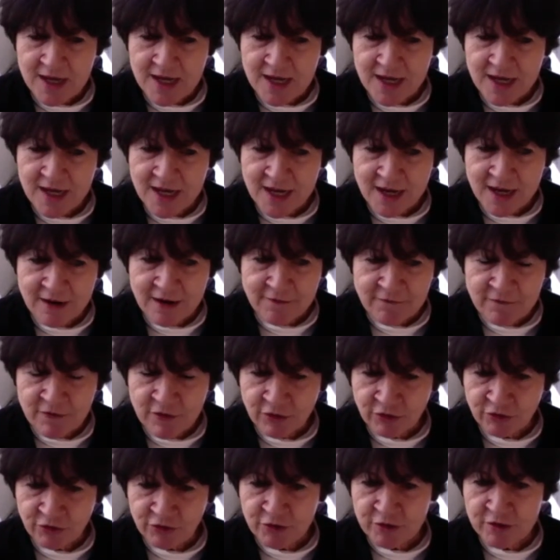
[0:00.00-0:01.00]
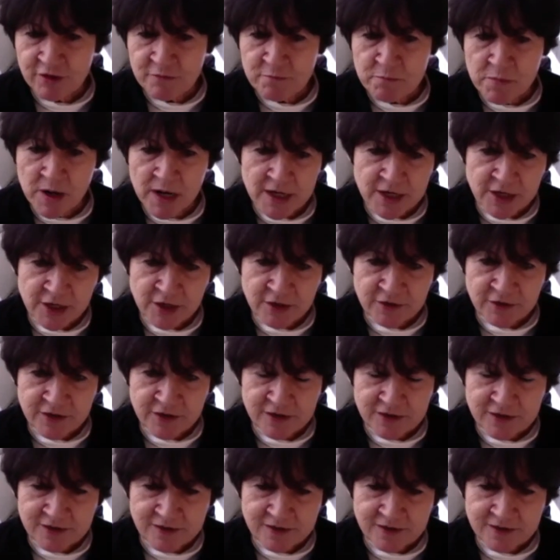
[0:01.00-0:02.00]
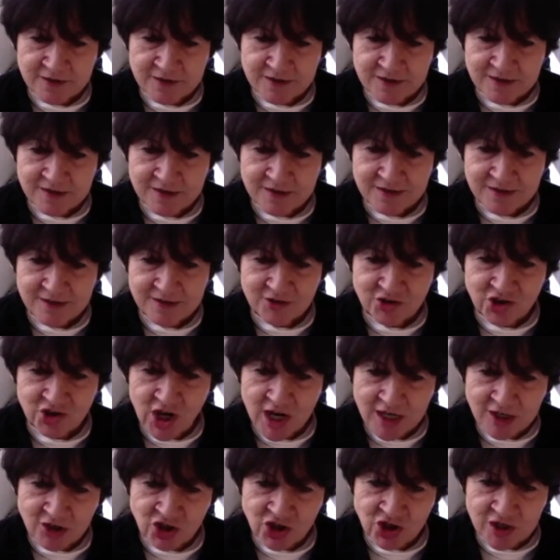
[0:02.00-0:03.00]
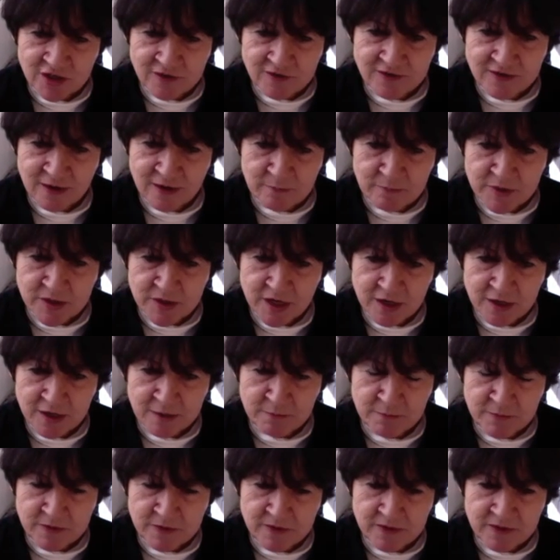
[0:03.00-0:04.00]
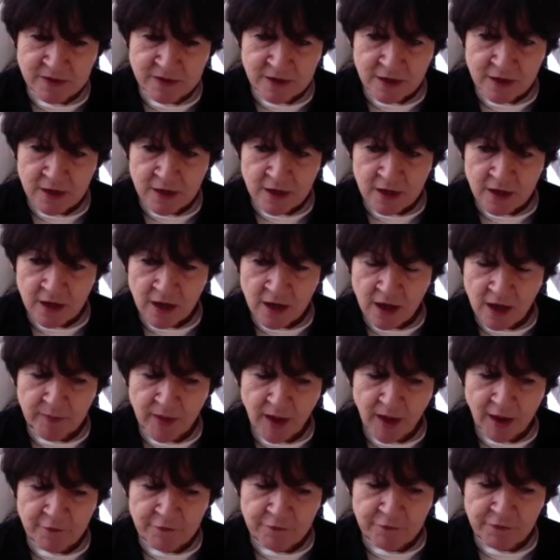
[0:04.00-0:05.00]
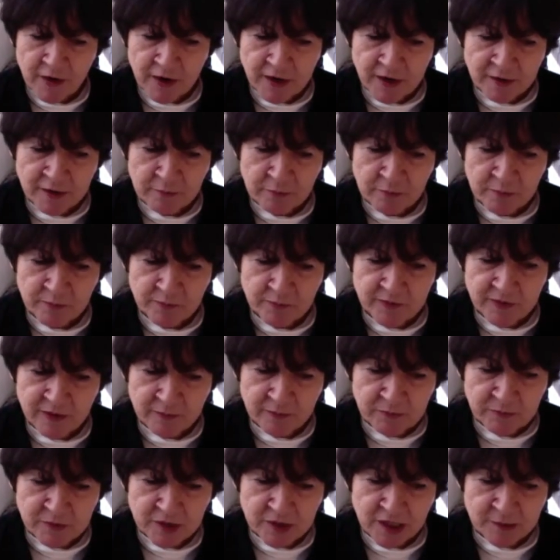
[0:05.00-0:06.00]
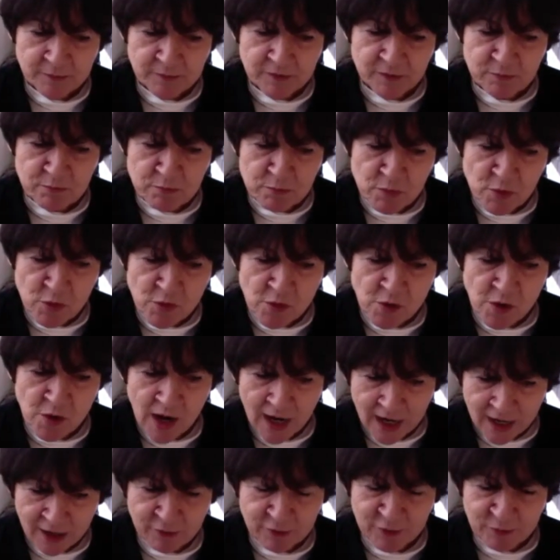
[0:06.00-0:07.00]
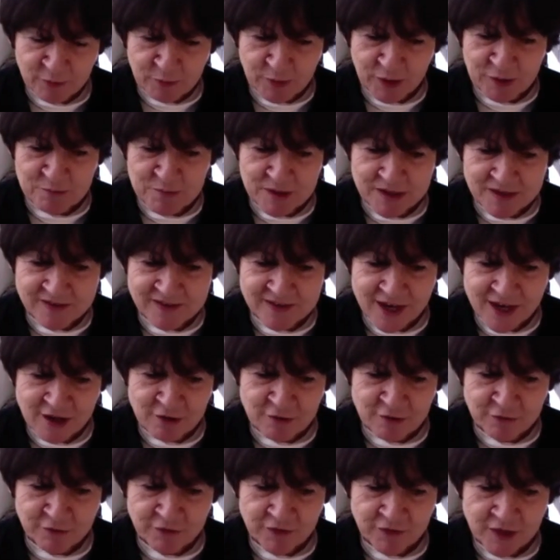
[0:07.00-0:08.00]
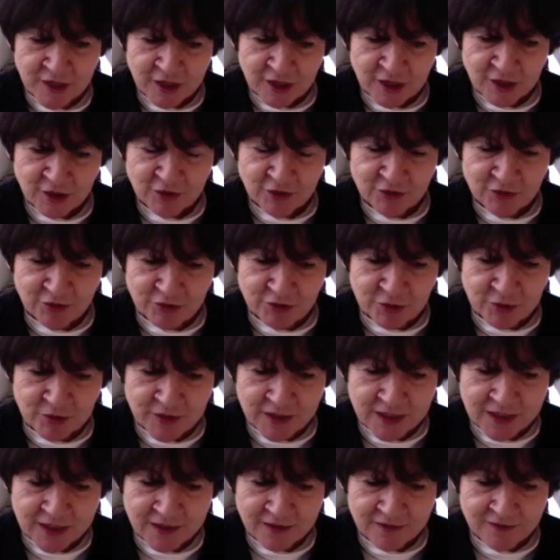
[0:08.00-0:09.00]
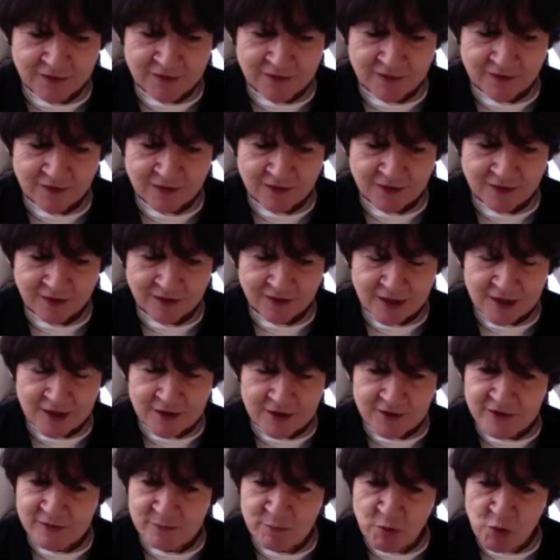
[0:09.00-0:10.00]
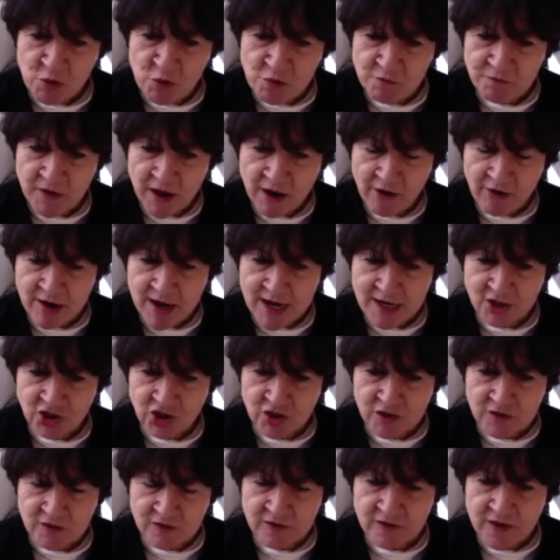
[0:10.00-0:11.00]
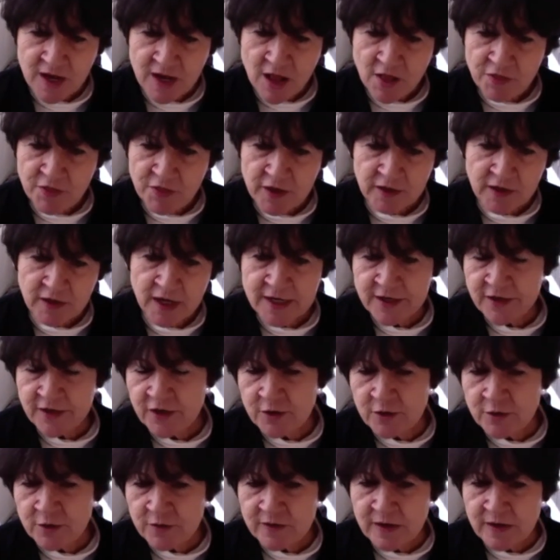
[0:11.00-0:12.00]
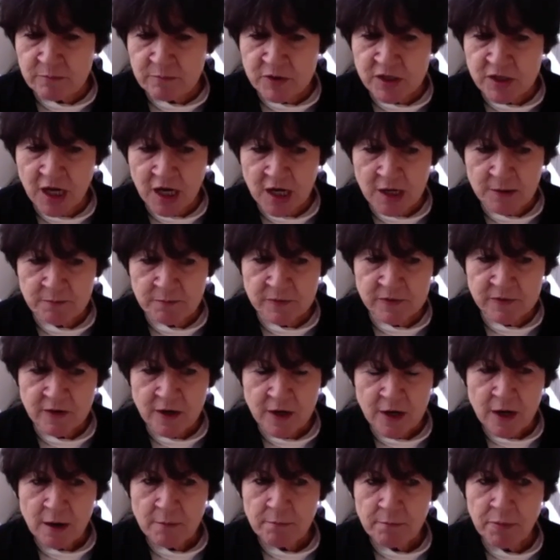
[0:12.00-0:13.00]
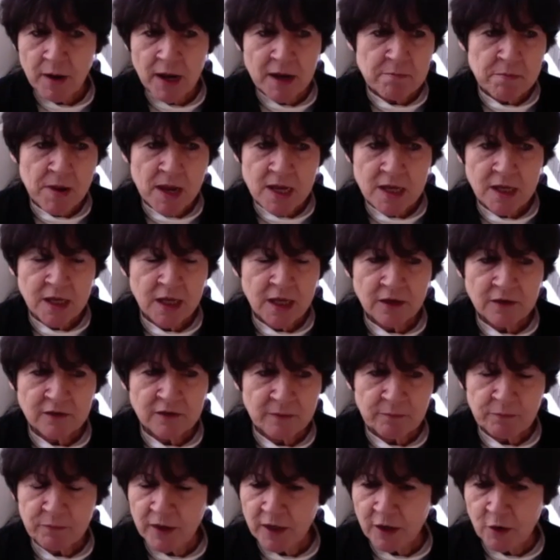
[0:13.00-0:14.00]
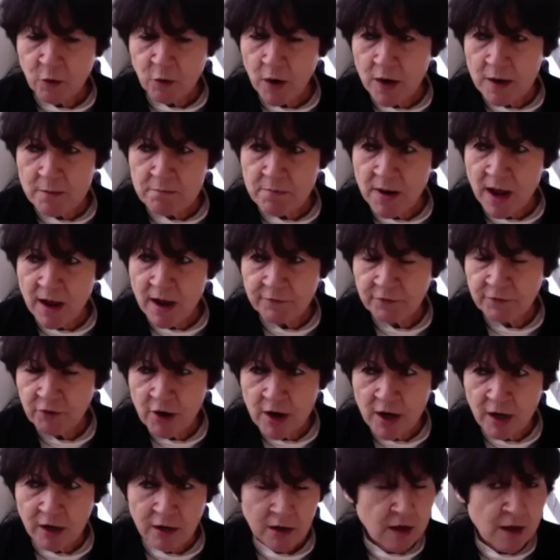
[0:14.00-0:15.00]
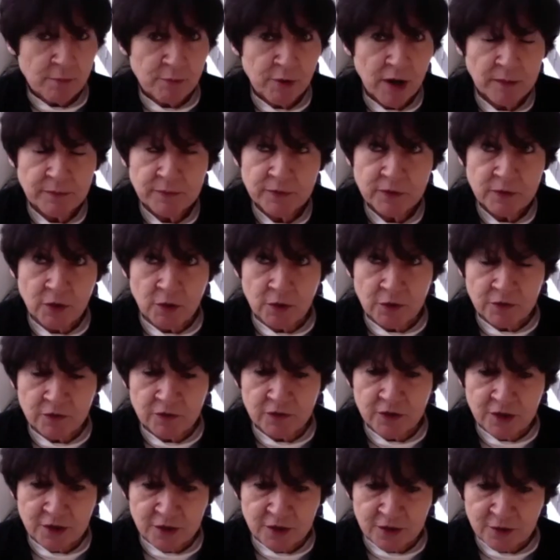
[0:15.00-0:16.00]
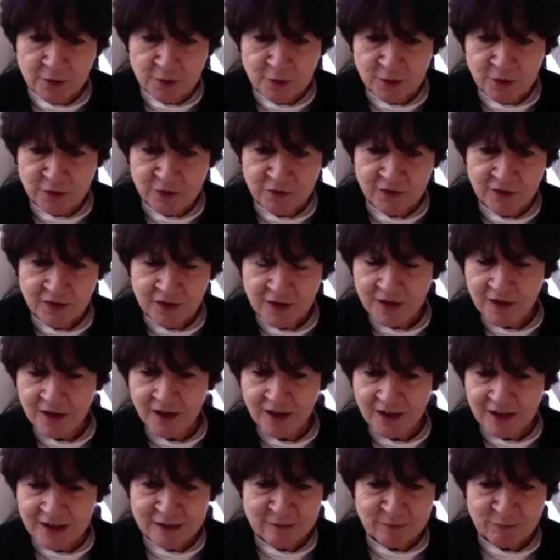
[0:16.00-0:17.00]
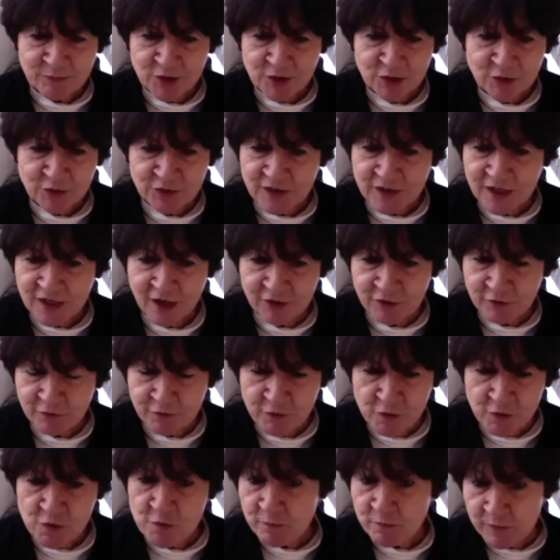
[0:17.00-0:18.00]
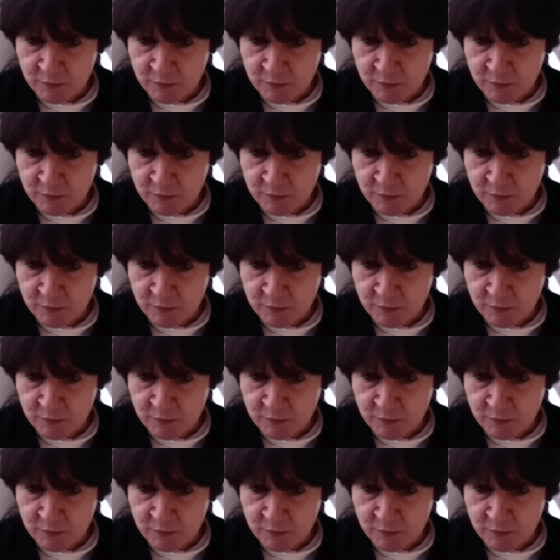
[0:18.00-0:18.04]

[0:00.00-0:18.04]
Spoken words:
even through the minutest changes sometimes. I find sometimes more out about myself through these small variations than I do sometimes by making something quite maverick, perhaps not circles, using other forms,